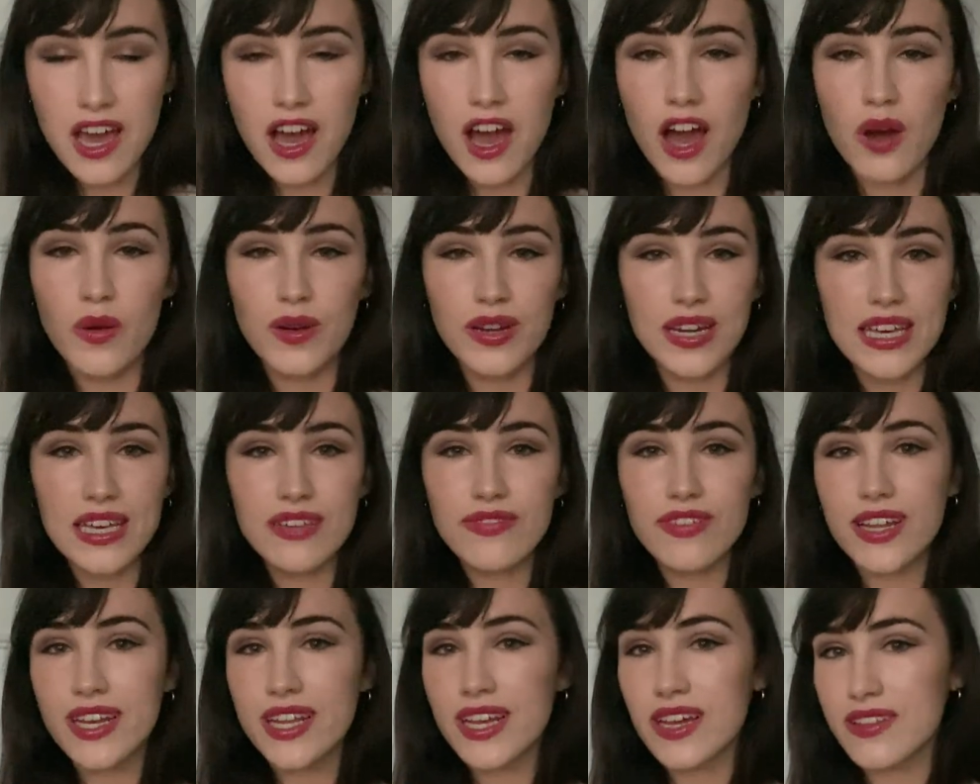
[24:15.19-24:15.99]
I will
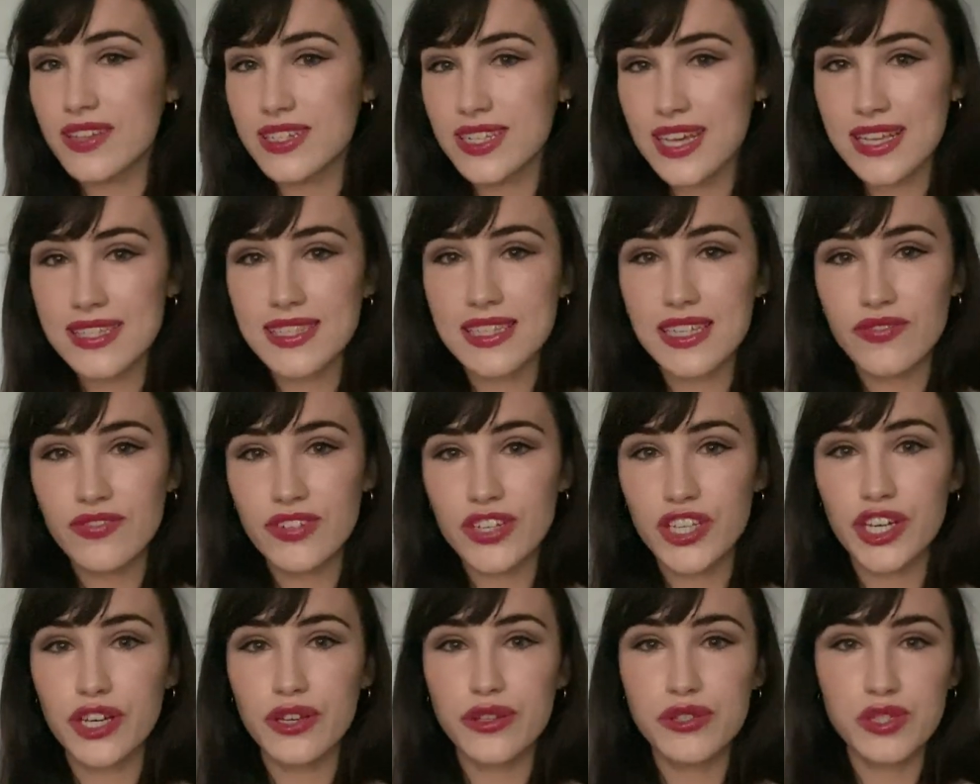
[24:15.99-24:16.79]
leave any other testing
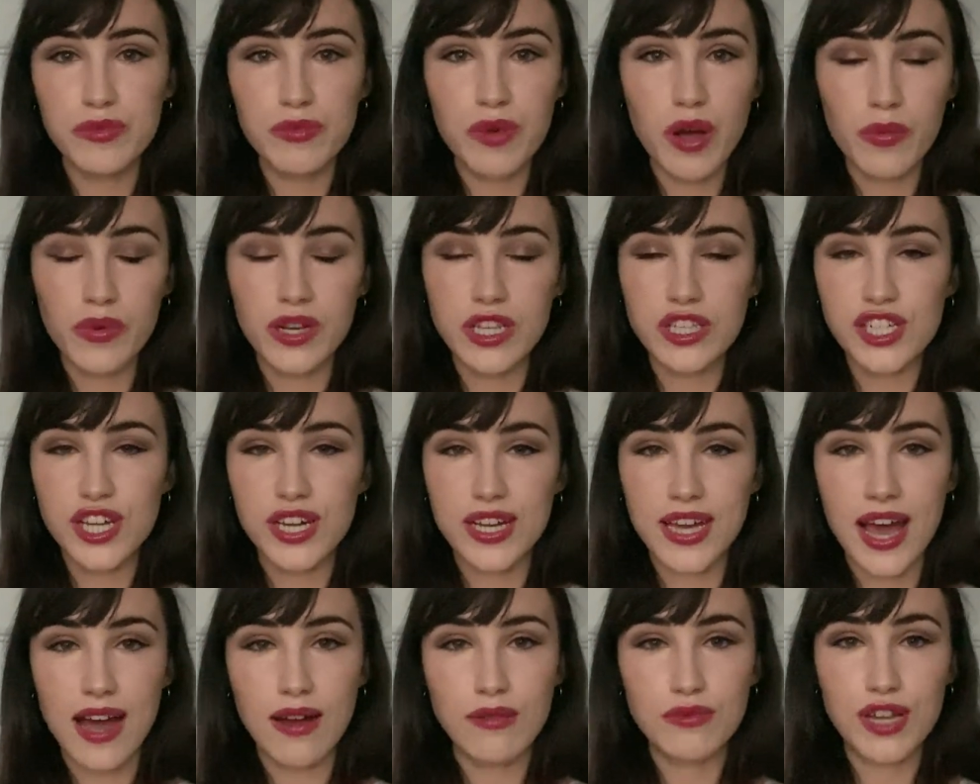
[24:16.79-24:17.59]
videos you might want to
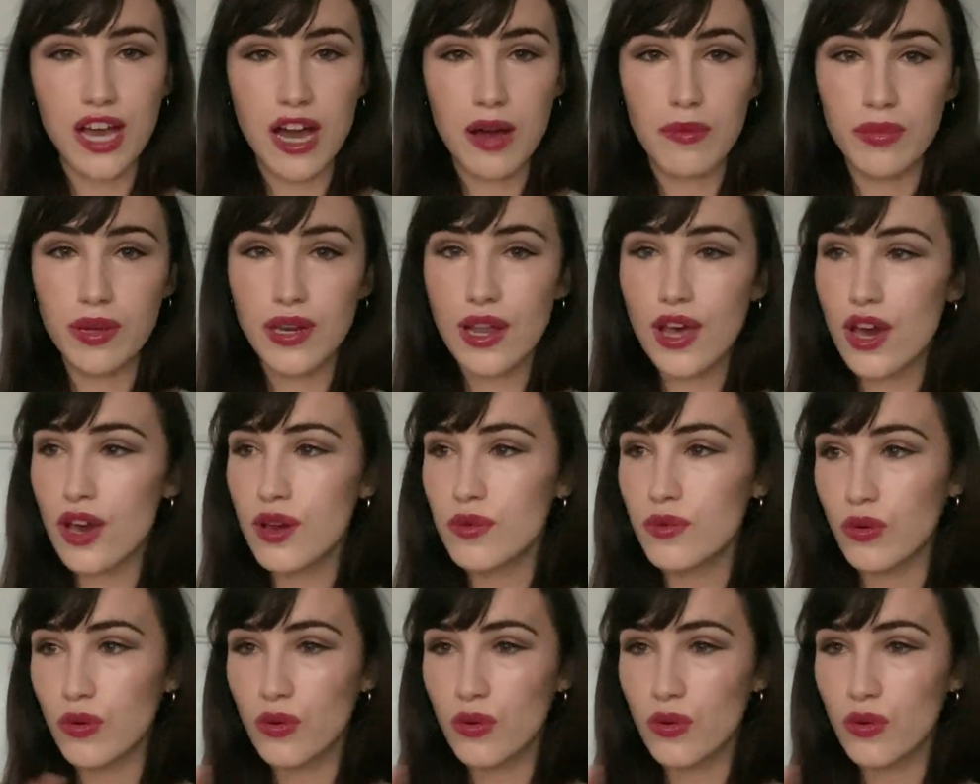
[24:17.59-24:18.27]
check out down below,